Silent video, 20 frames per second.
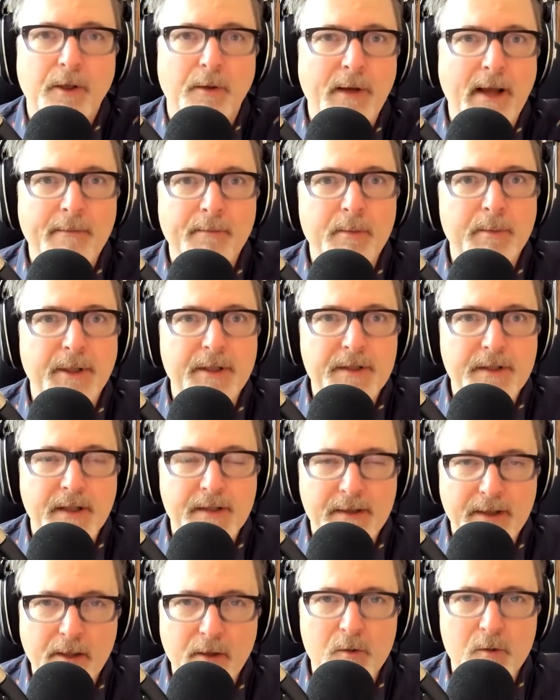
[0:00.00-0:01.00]
everybody
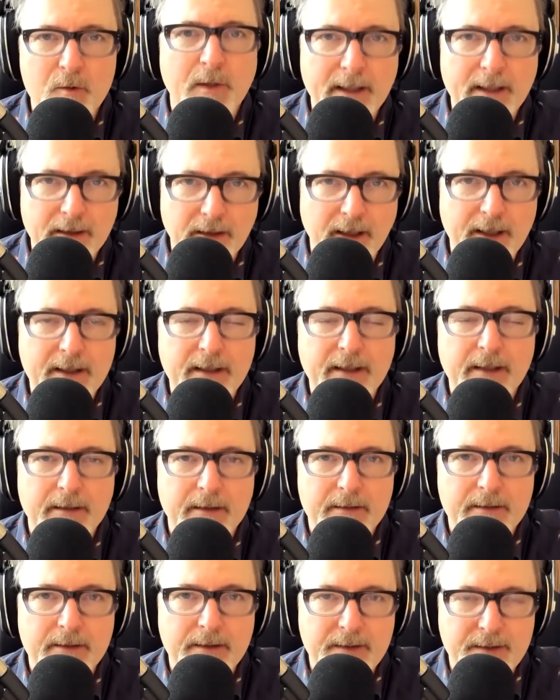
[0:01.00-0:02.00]
says, here's what I'd like
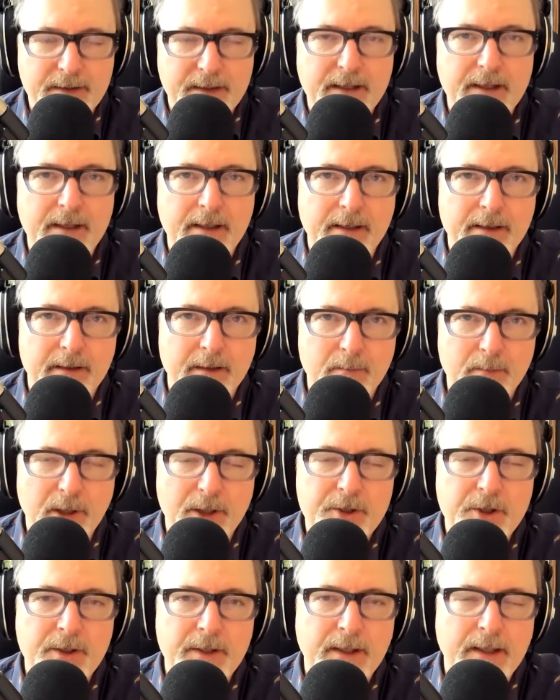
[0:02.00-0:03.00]
to see in the
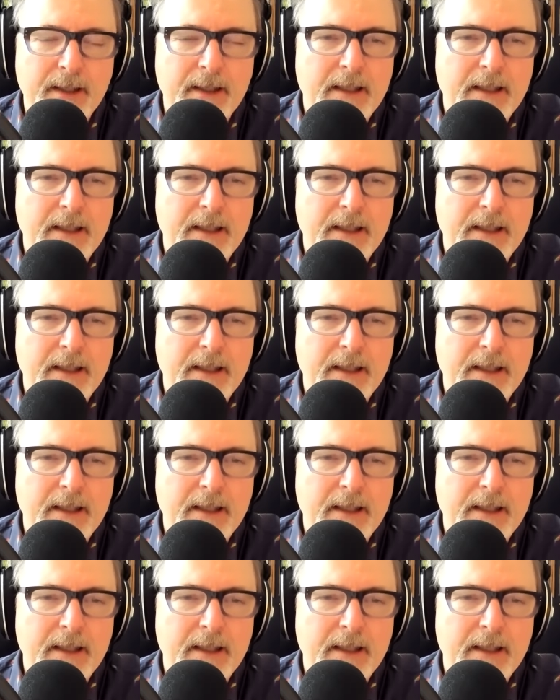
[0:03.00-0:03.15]
budget.